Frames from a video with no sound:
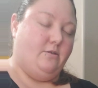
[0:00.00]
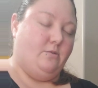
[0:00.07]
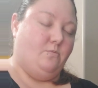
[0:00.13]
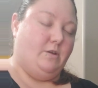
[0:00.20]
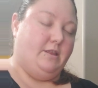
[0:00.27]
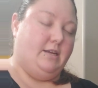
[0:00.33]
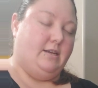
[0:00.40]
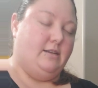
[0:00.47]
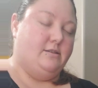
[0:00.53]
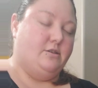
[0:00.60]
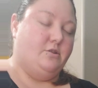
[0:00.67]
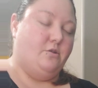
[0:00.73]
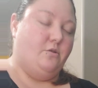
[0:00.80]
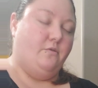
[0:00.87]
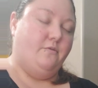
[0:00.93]
on what they need to
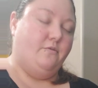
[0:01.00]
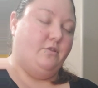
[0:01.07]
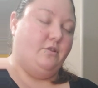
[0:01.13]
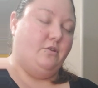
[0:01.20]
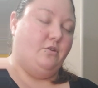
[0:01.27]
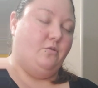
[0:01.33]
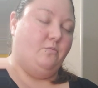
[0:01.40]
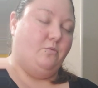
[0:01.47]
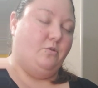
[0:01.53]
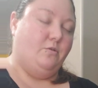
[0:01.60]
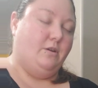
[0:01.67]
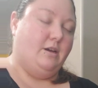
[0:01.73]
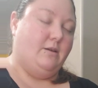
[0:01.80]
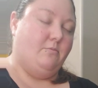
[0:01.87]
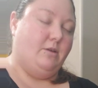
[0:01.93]
know for the new moon
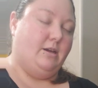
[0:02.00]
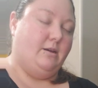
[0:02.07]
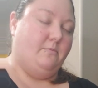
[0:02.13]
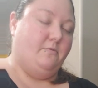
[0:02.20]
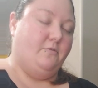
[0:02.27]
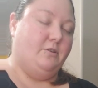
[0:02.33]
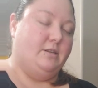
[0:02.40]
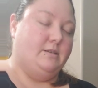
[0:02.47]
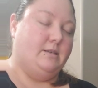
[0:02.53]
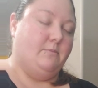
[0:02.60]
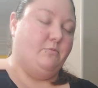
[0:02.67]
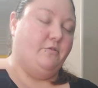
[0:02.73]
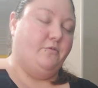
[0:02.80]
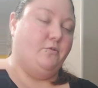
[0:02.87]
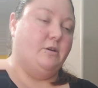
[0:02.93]
coming up for
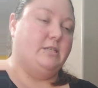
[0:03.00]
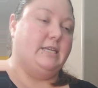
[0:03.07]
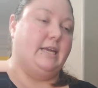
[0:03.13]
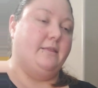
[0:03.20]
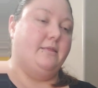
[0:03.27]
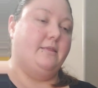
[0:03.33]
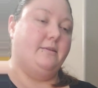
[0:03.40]
December 14th.